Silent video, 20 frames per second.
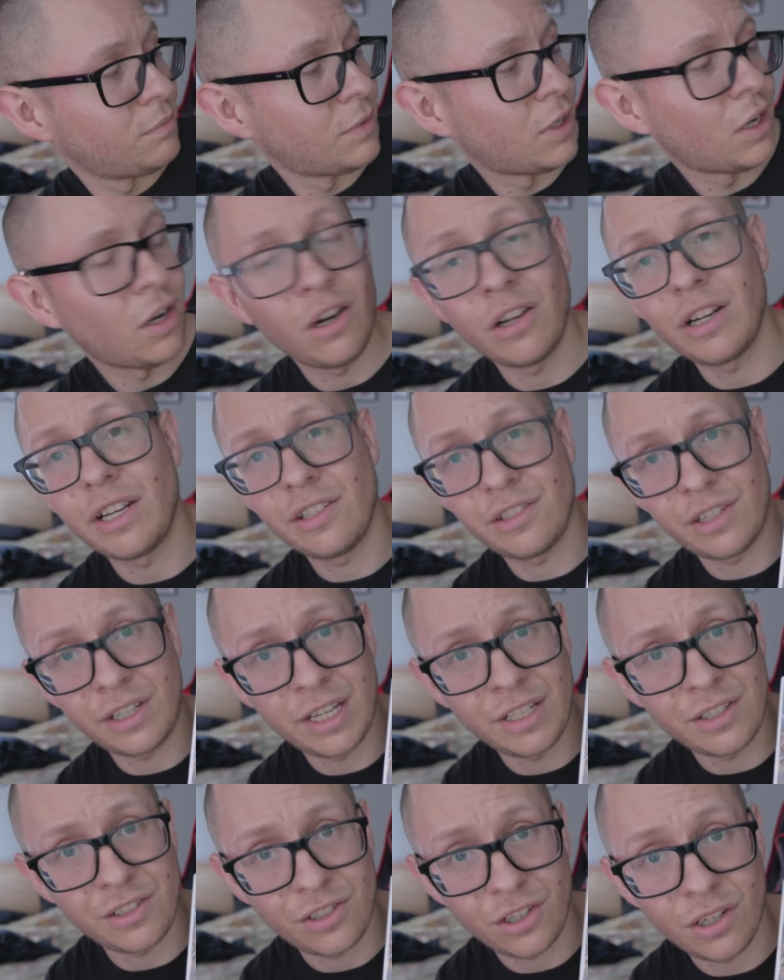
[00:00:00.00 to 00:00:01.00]
hotties
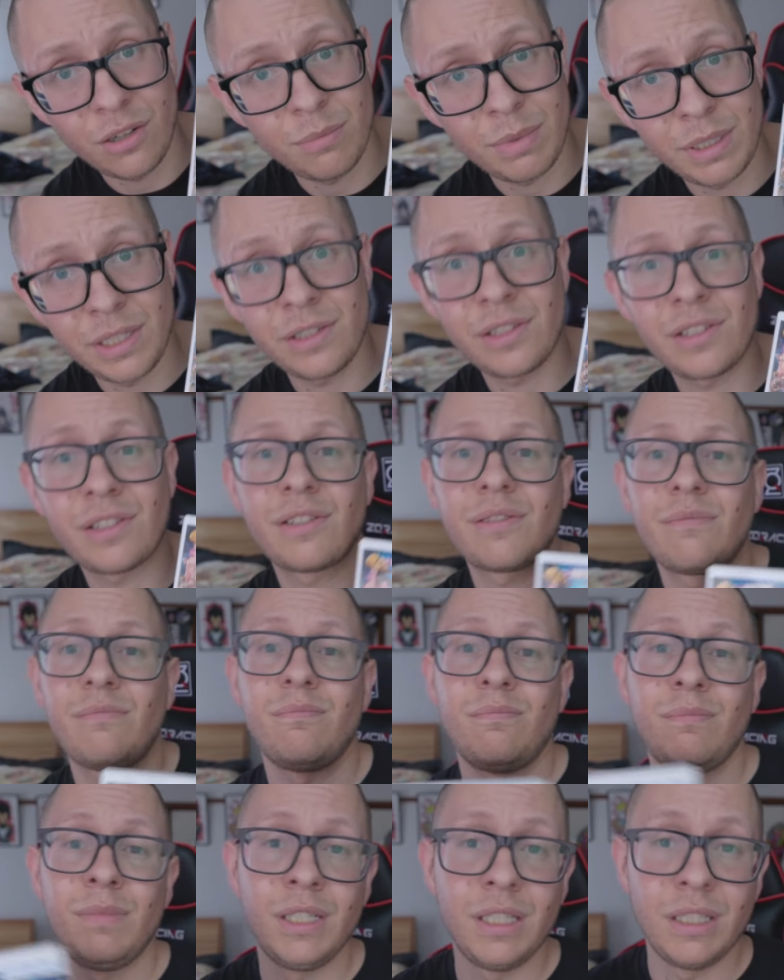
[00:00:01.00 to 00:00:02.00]
against zombies,
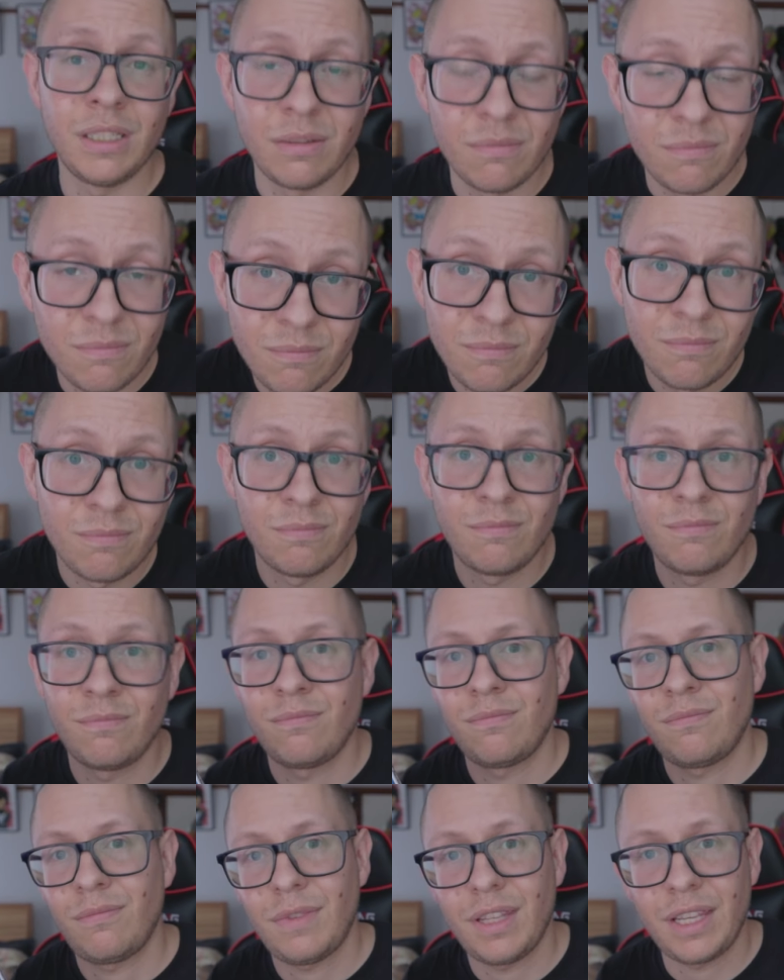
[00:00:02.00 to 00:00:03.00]
but
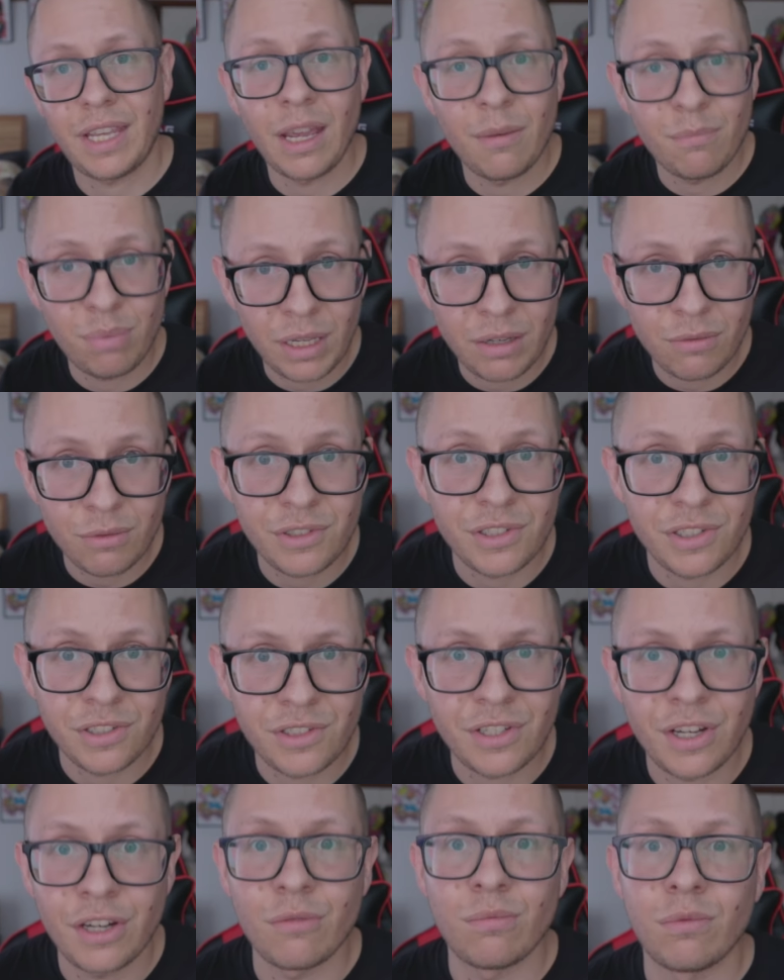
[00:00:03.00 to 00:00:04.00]
the gameplay was just
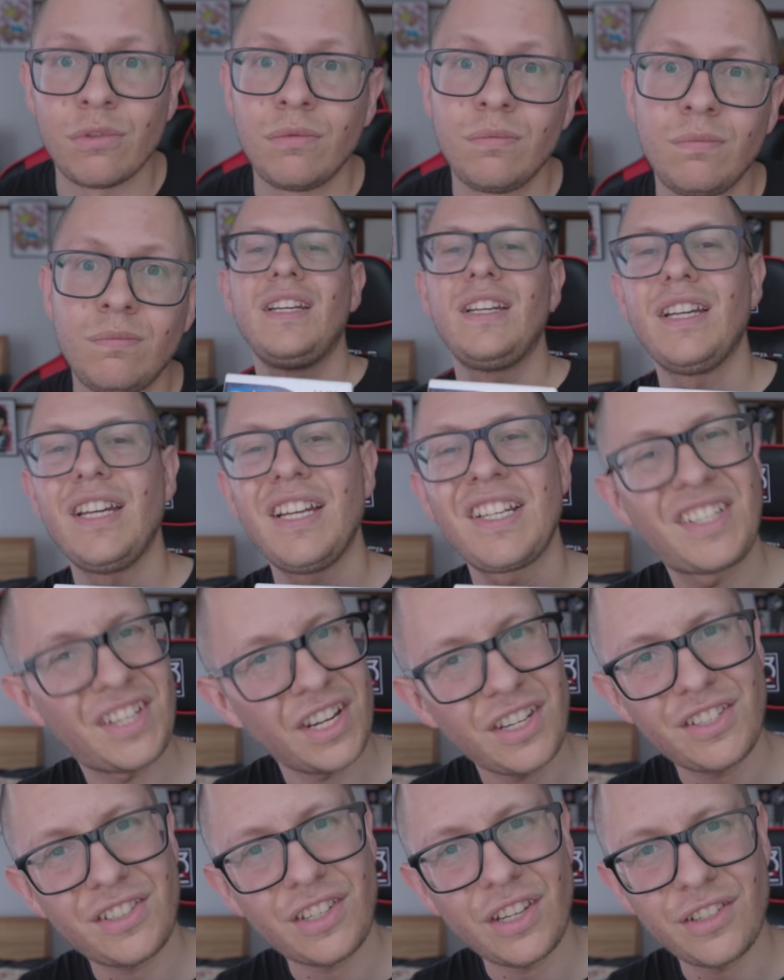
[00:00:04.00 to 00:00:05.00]
terrible. It
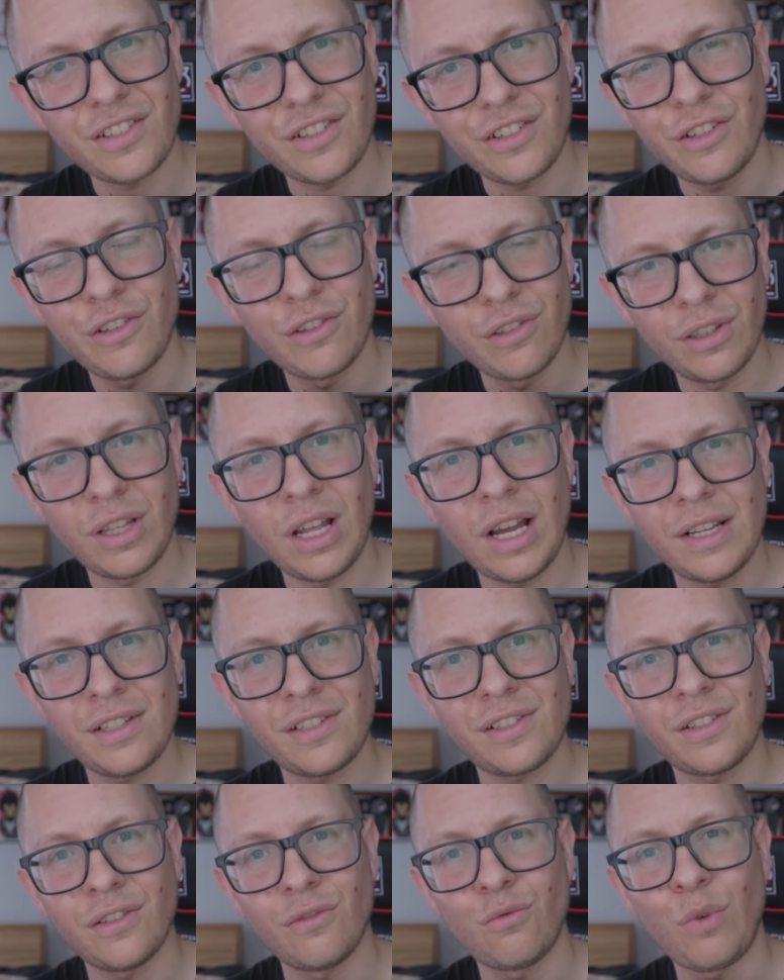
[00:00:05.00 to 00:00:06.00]
just doesn't
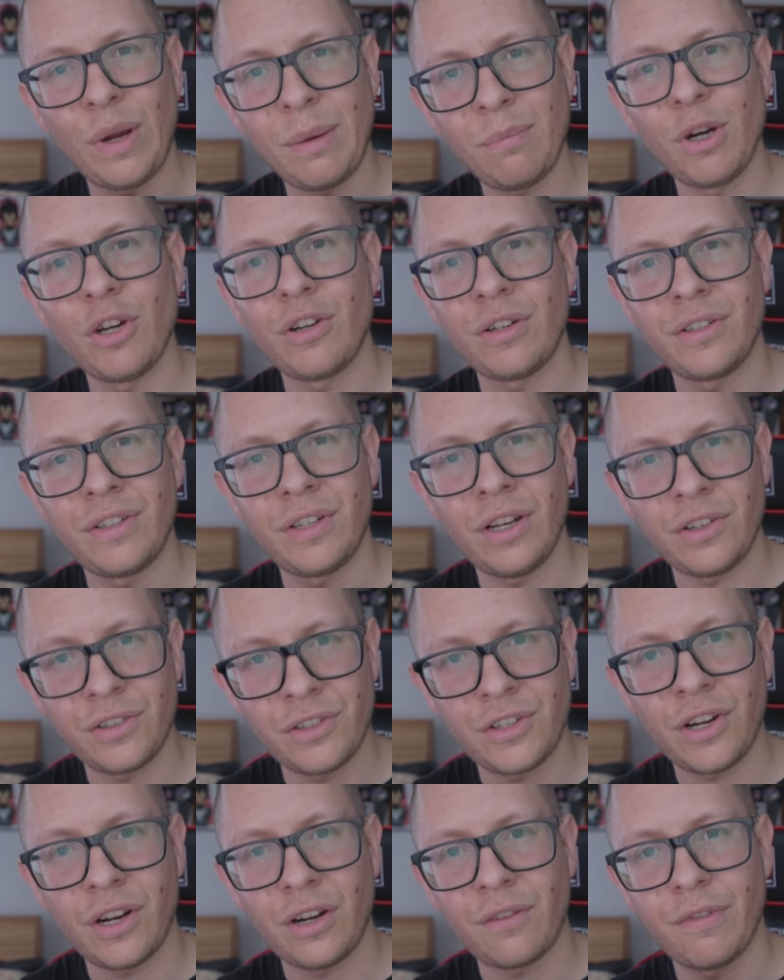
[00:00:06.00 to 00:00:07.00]
utilize the Wiimote and
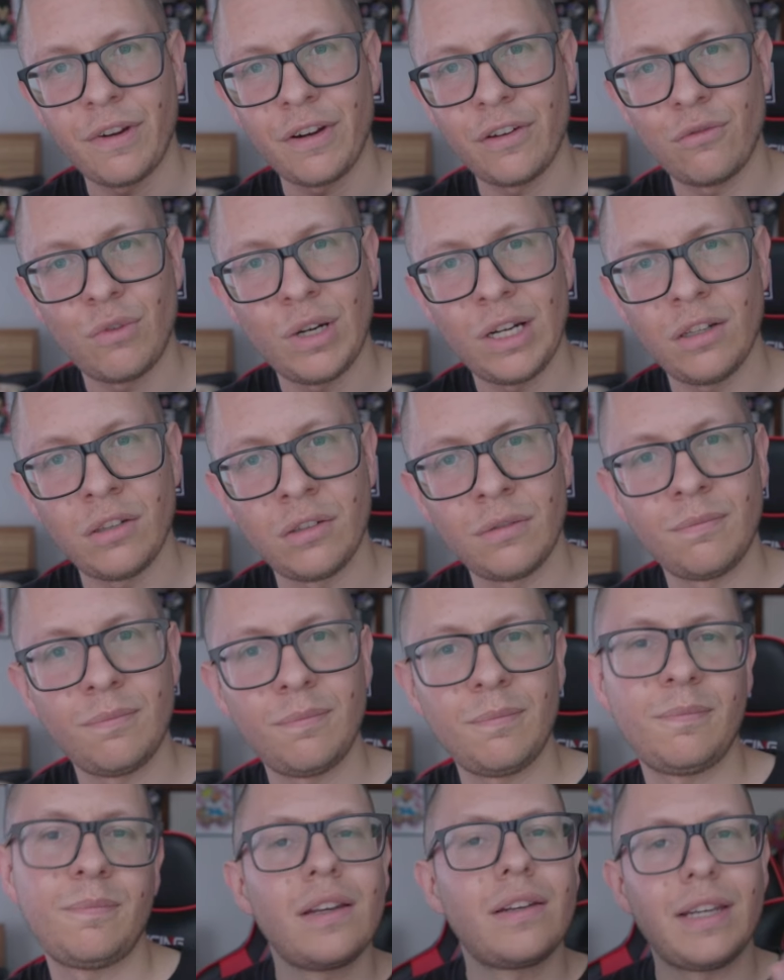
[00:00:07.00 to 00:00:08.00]
Nunchuck very well.
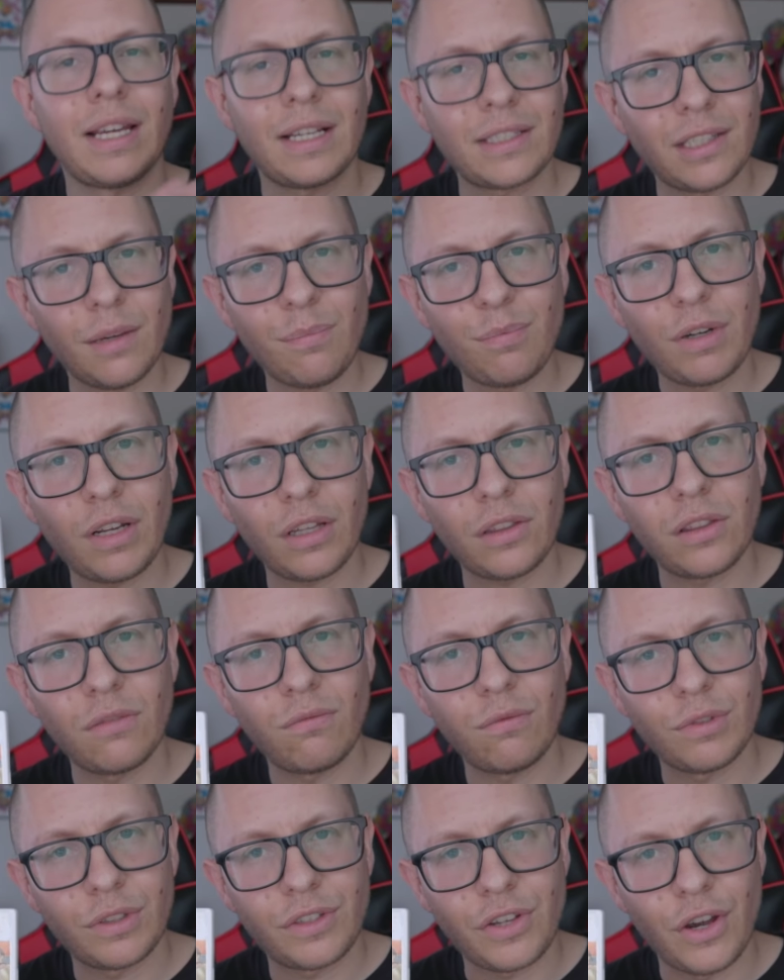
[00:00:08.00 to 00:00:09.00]
Next up, we got the
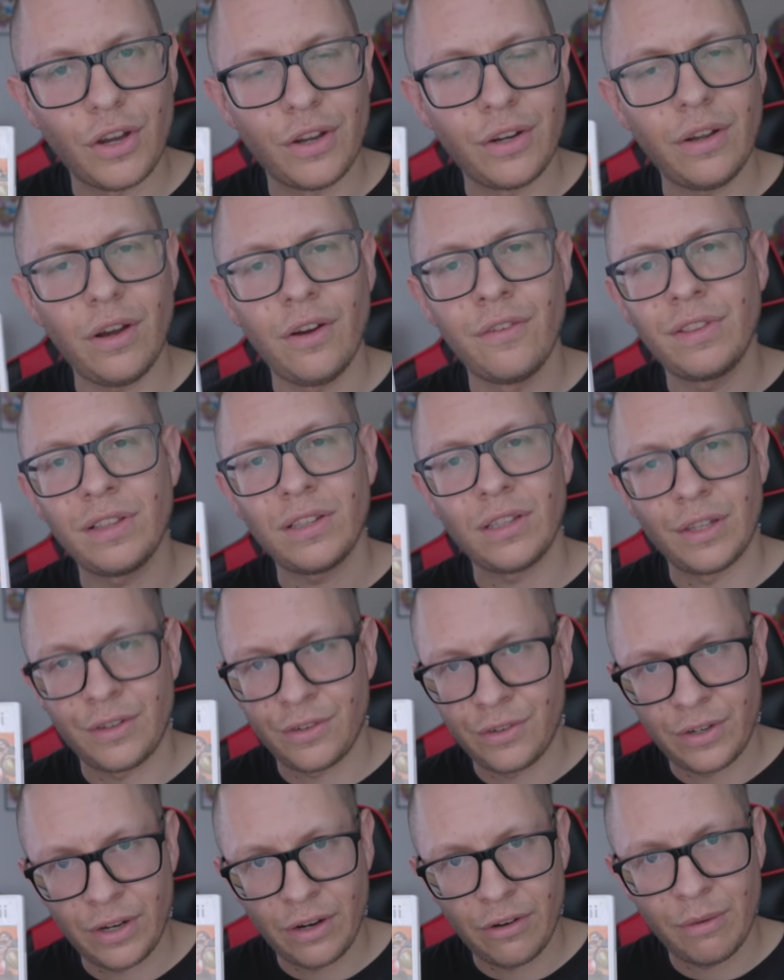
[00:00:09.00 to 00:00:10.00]
return of the
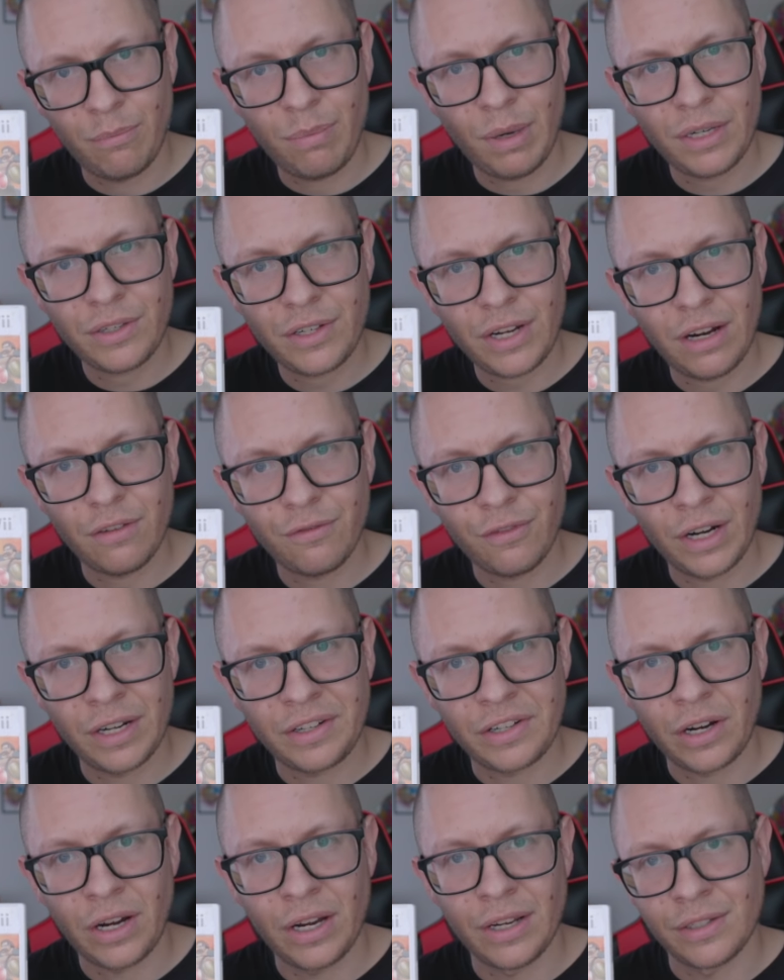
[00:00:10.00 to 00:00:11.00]
legendary Punch-Out
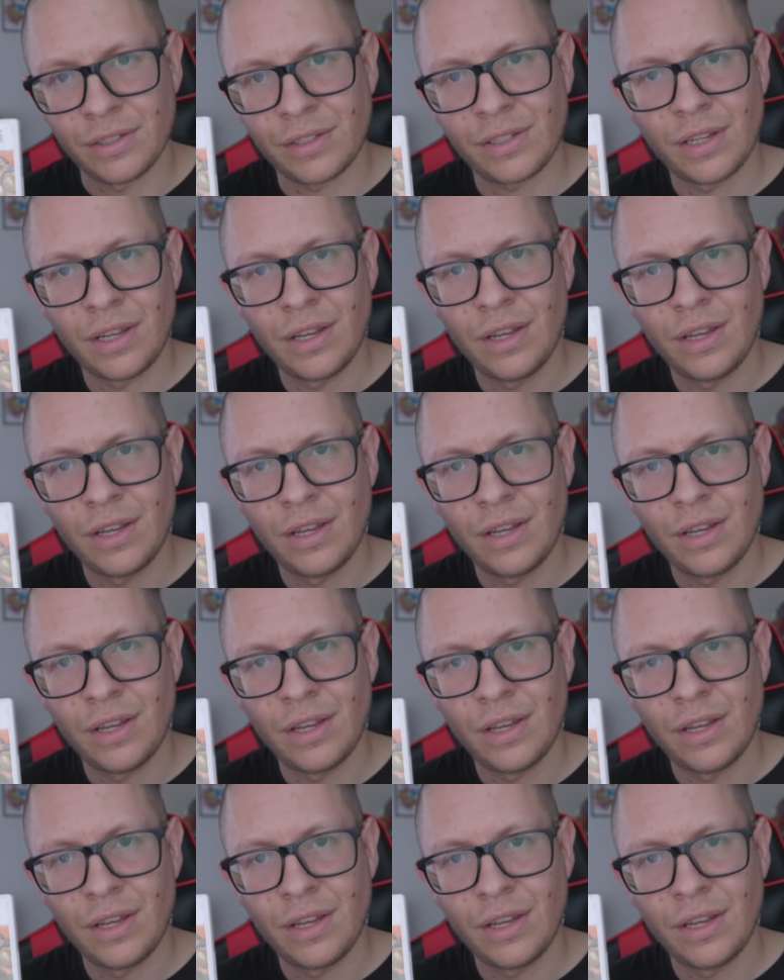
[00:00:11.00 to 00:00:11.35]
franchise.